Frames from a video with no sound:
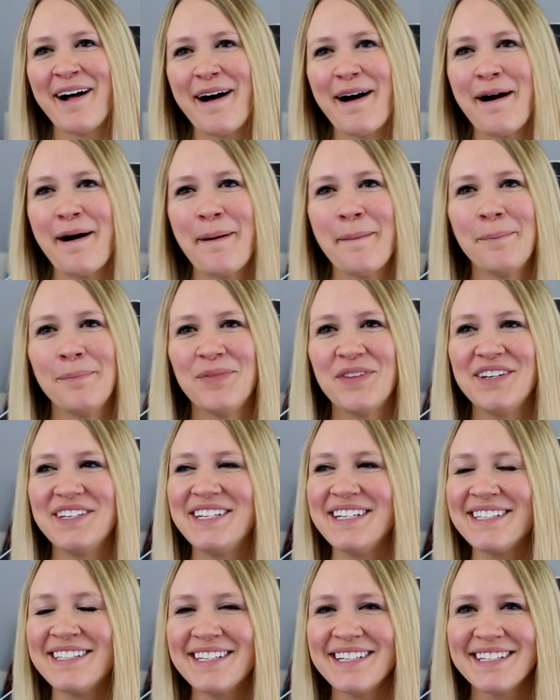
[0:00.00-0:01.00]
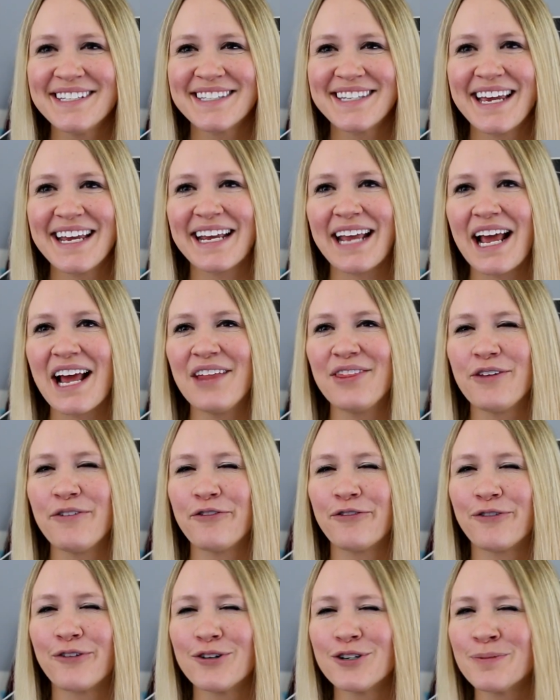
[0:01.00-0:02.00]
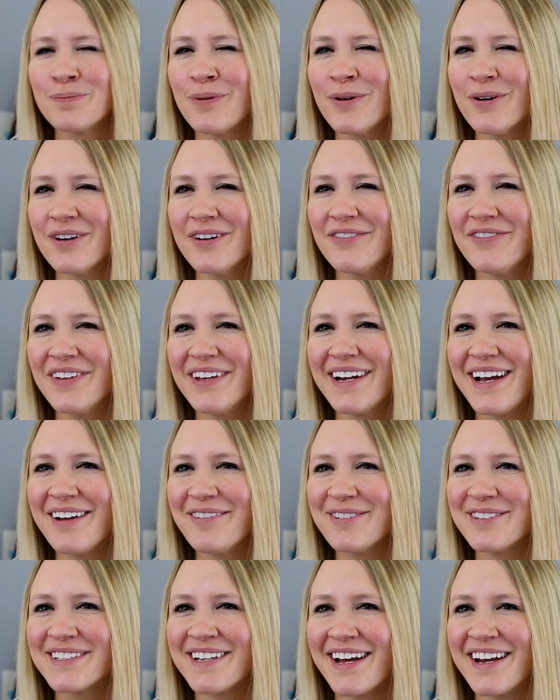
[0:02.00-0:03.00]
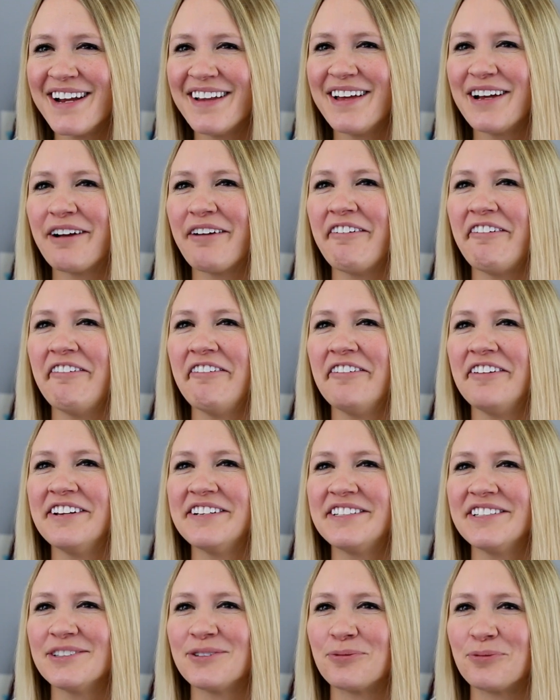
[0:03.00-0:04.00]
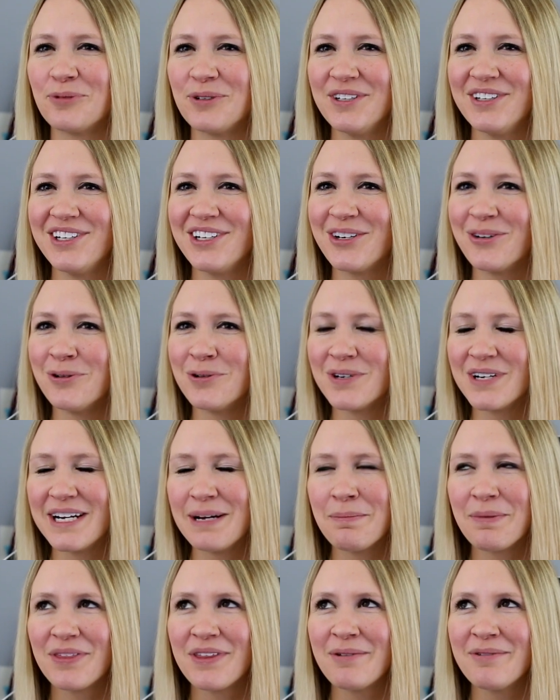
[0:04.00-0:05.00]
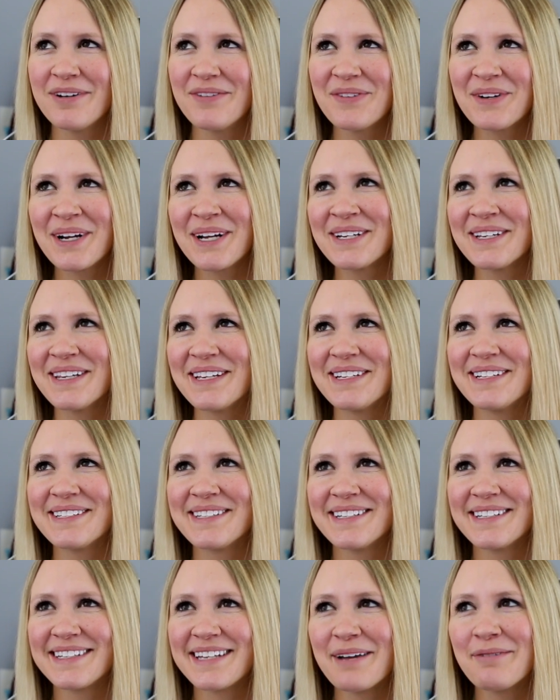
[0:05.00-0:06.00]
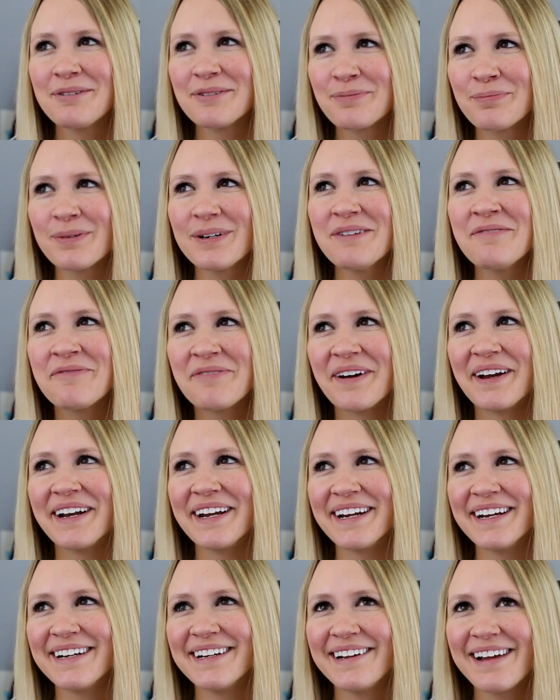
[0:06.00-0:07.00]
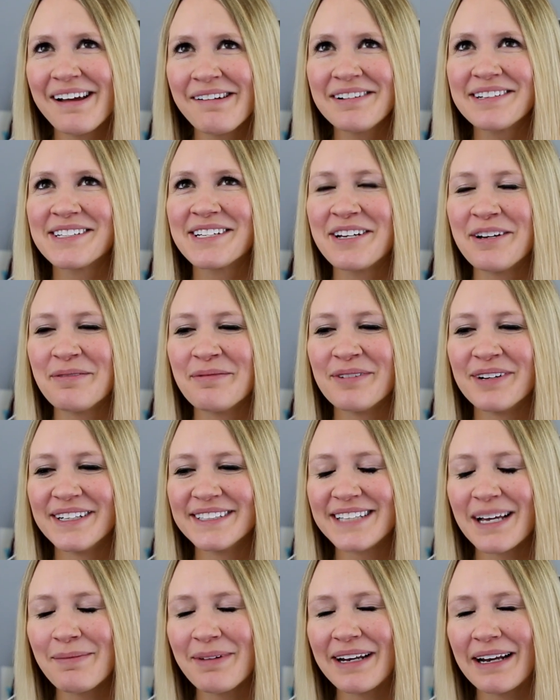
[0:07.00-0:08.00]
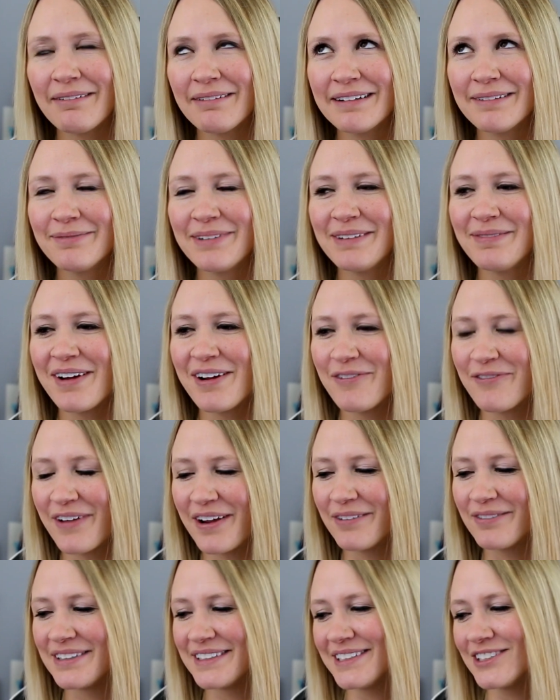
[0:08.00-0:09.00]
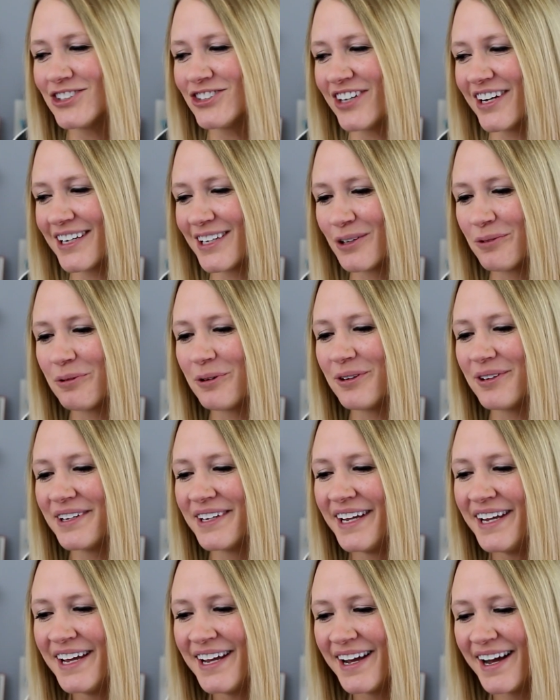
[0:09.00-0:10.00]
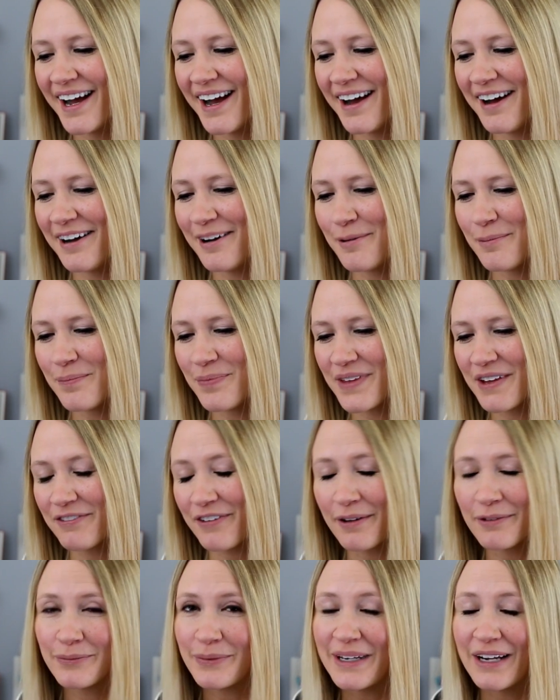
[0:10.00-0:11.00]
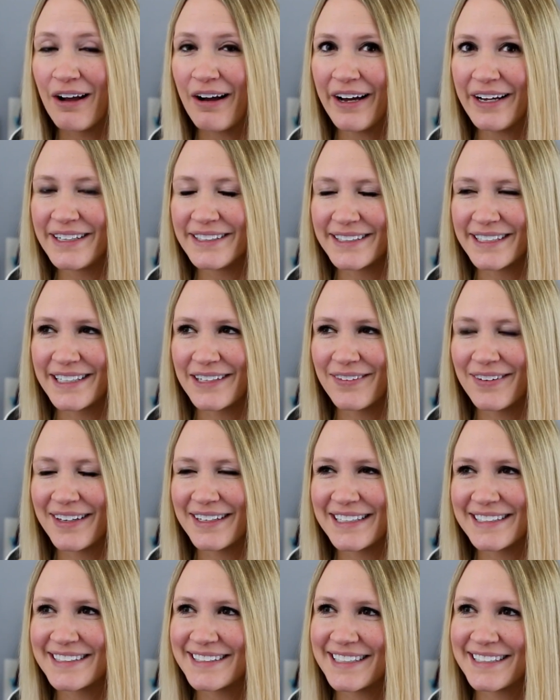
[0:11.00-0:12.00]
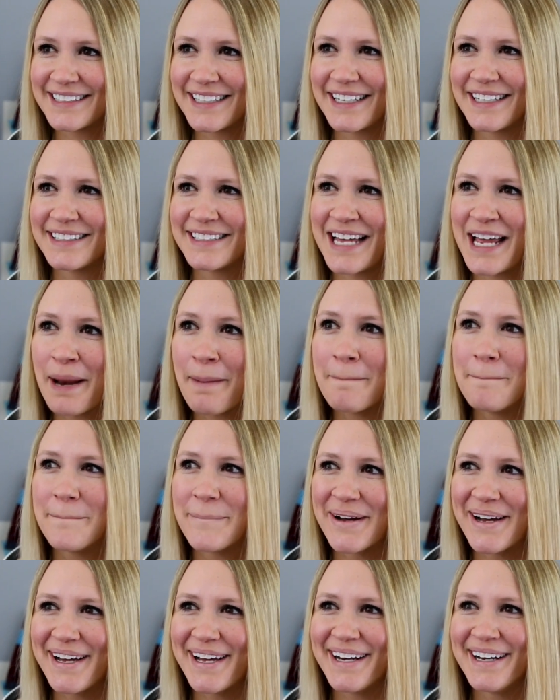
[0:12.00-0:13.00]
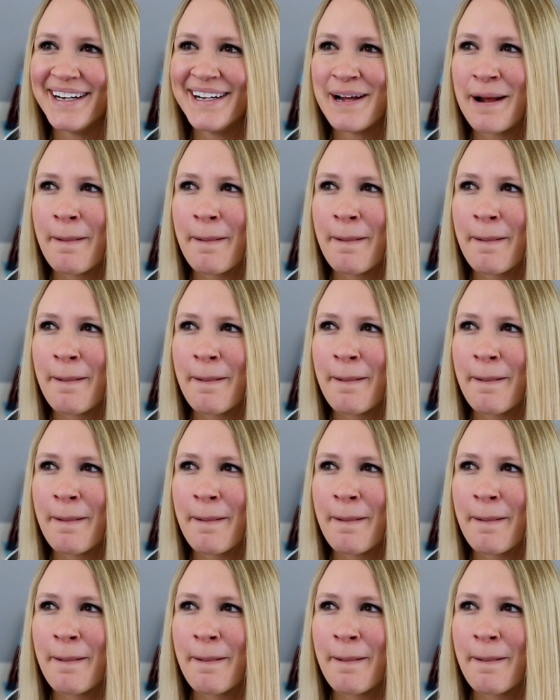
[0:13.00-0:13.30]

um, the disses, like, at the first part of it, I was kind of like, oh, this is really corny. But then whenever I got to the disses, it was pretty funny. It was humorous. I mean, I wouldn't be my favorite diss track in the world. Um, if I was being honest, I'd give it like a 6 out of 10. But